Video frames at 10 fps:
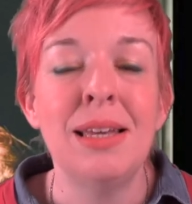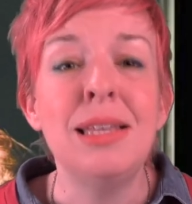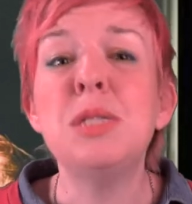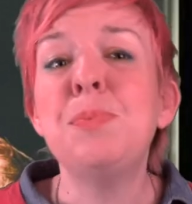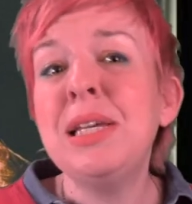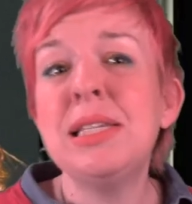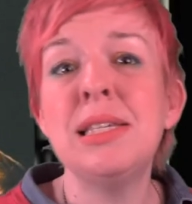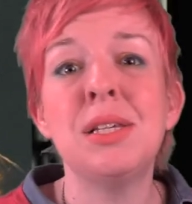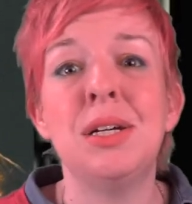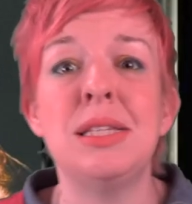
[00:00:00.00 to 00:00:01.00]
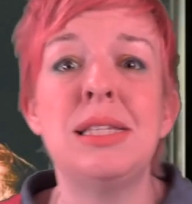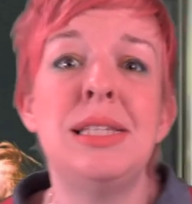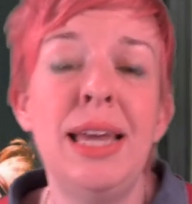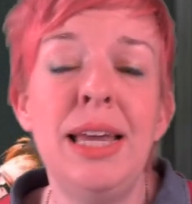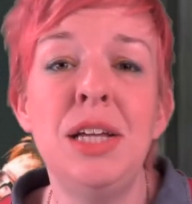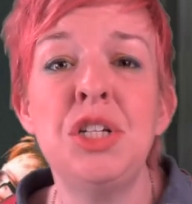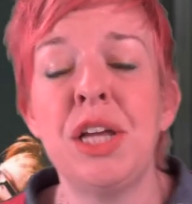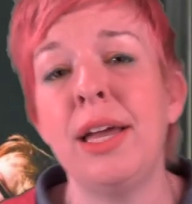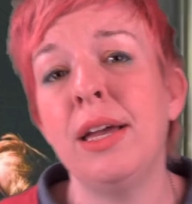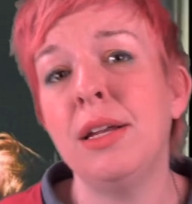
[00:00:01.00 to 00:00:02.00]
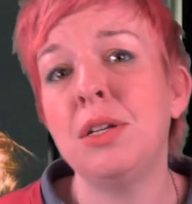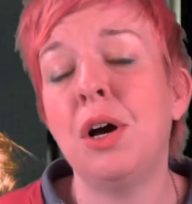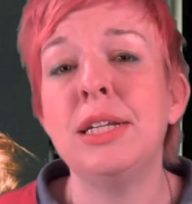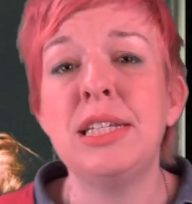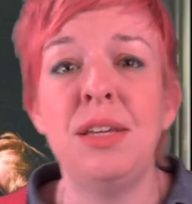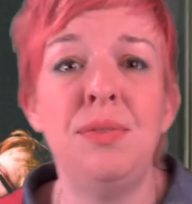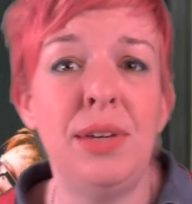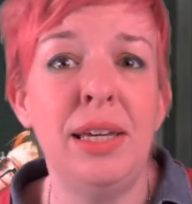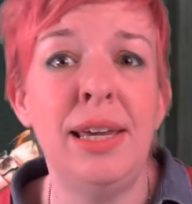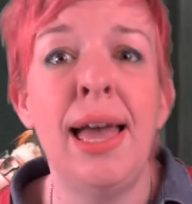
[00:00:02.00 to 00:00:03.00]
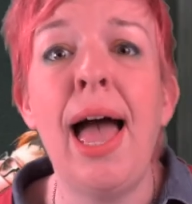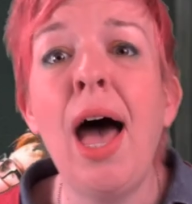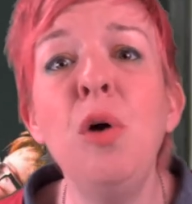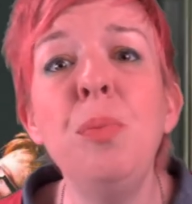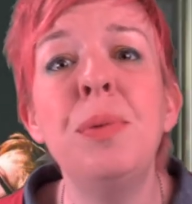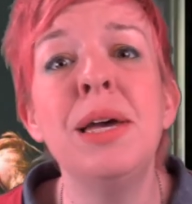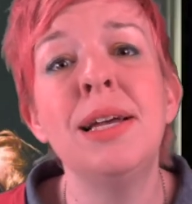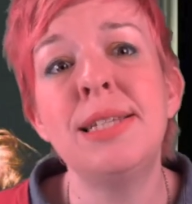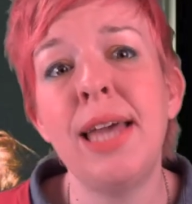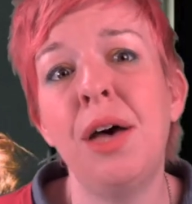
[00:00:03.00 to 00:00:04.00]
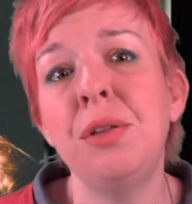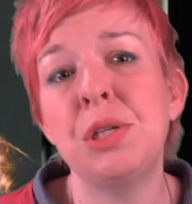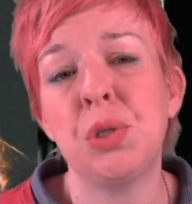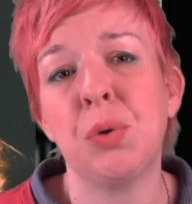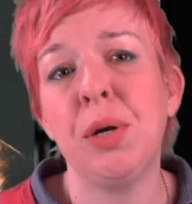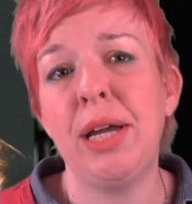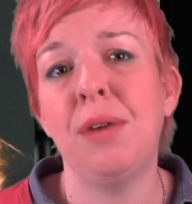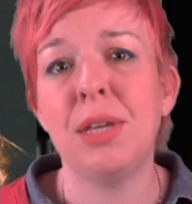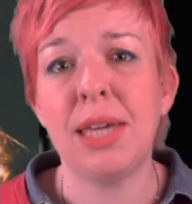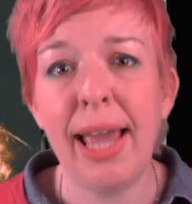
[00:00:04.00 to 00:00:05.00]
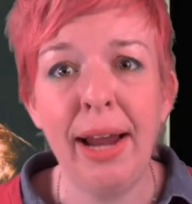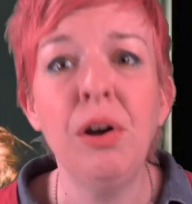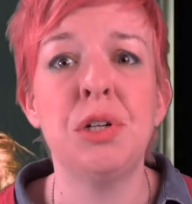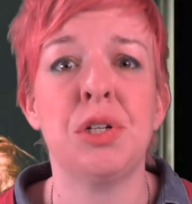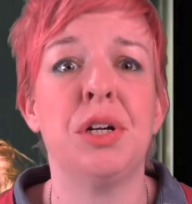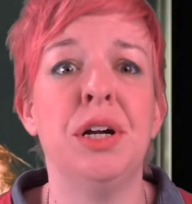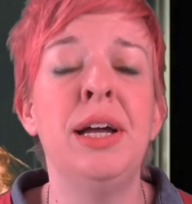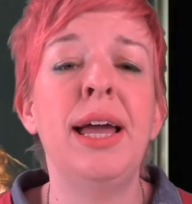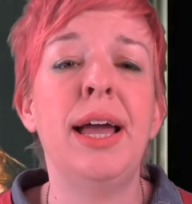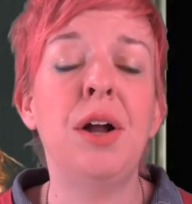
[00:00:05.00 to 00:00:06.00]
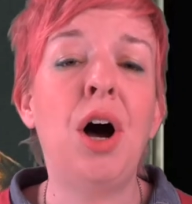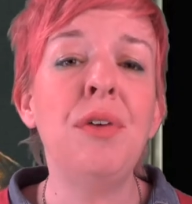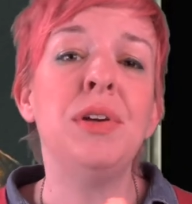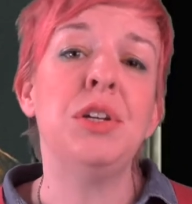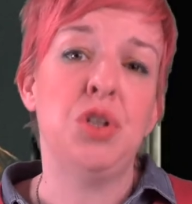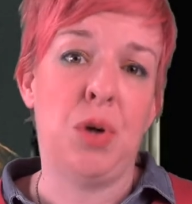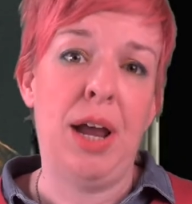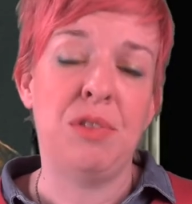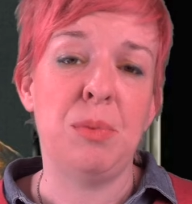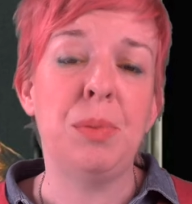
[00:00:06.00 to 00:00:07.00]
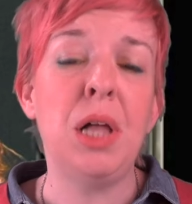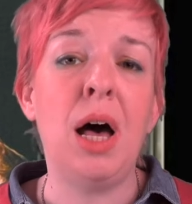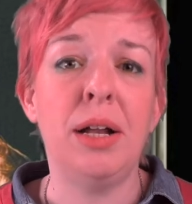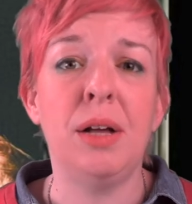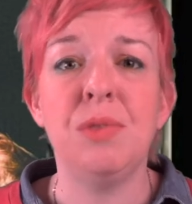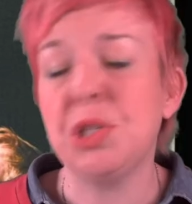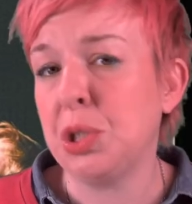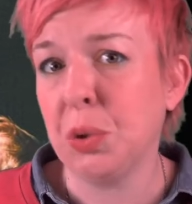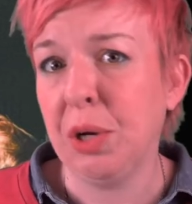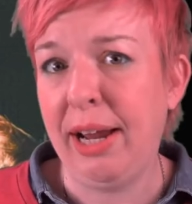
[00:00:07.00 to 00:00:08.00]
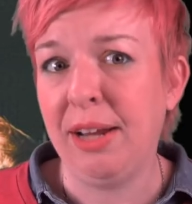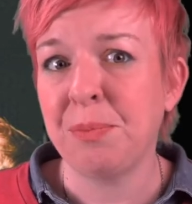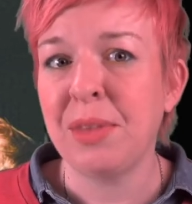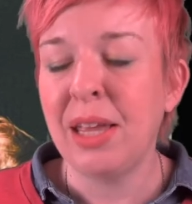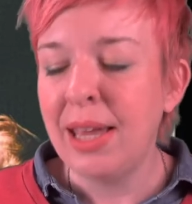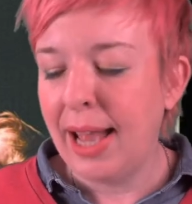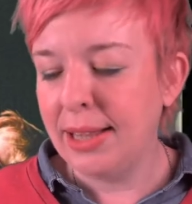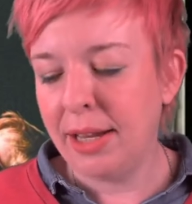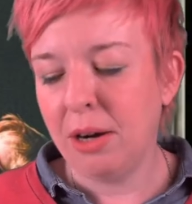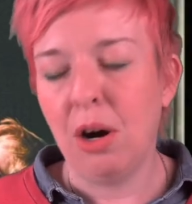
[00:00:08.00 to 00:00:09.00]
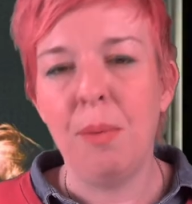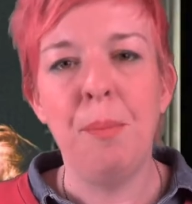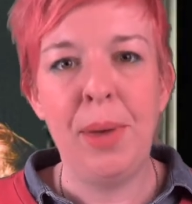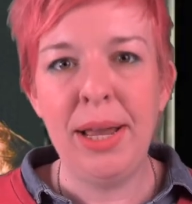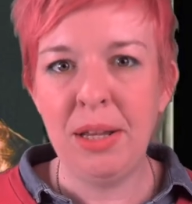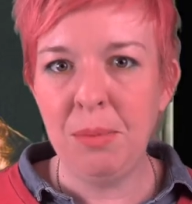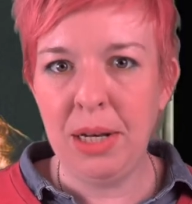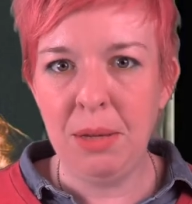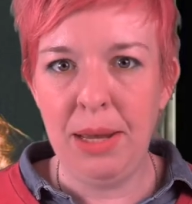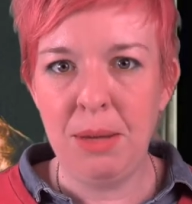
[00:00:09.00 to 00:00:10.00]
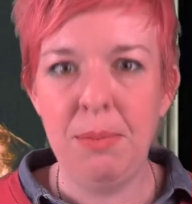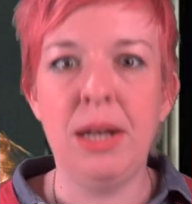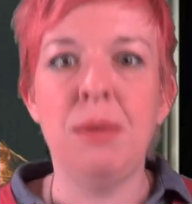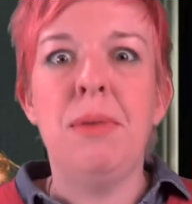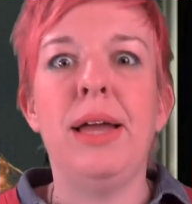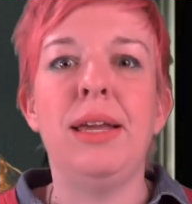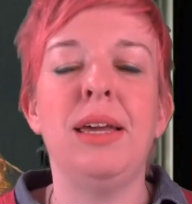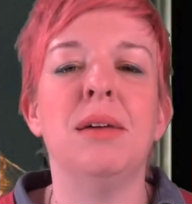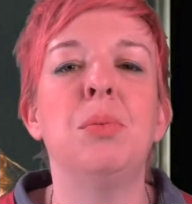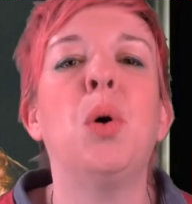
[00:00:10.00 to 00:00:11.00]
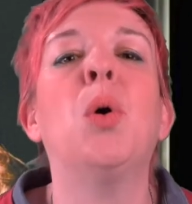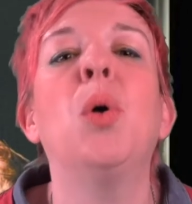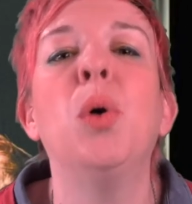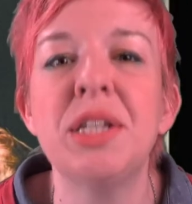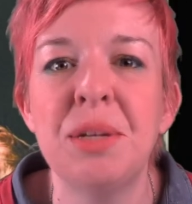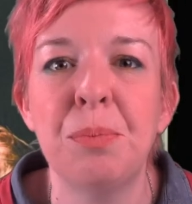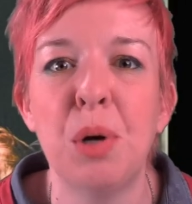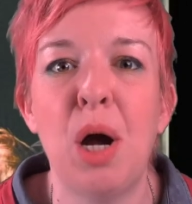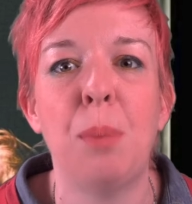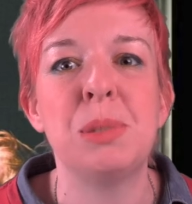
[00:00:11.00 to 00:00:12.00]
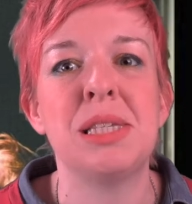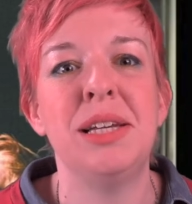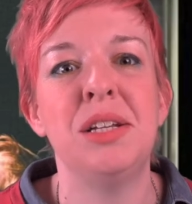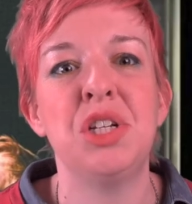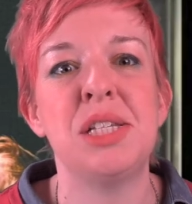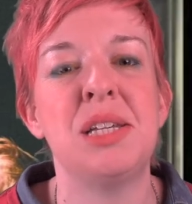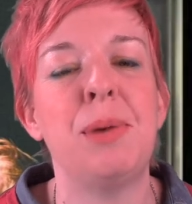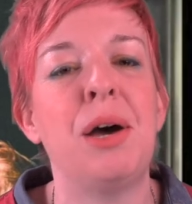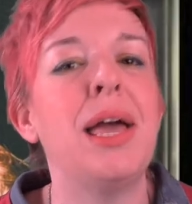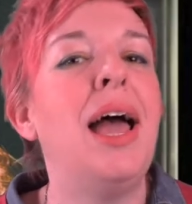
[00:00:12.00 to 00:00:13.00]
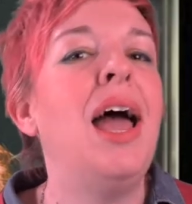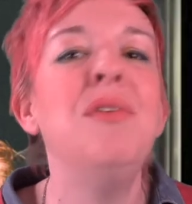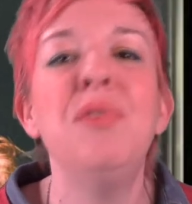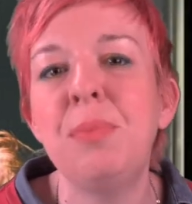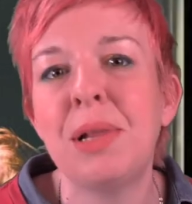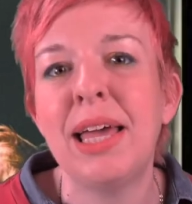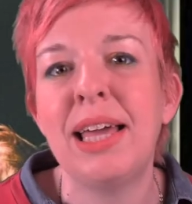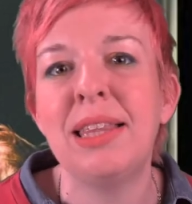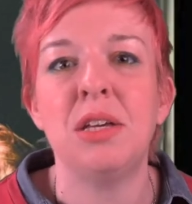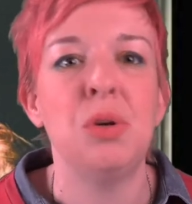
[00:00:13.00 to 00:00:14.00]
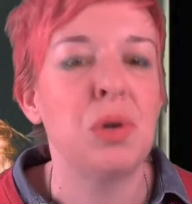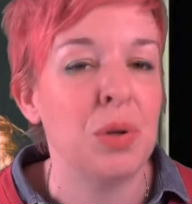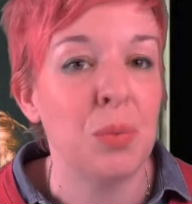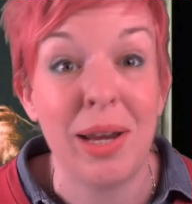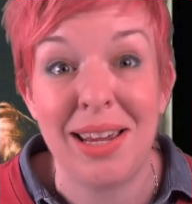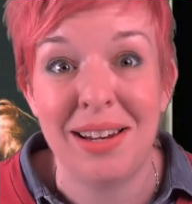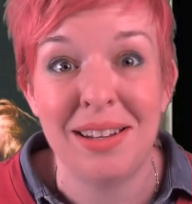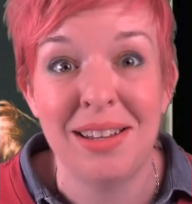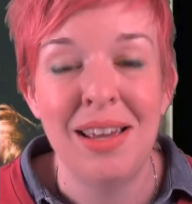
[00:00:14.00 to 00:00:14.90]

These pieces on stage and on TV help tell the story of the character and often drive the plot of the story. And there are many, many, many, many, many important props in just about every play that you can read.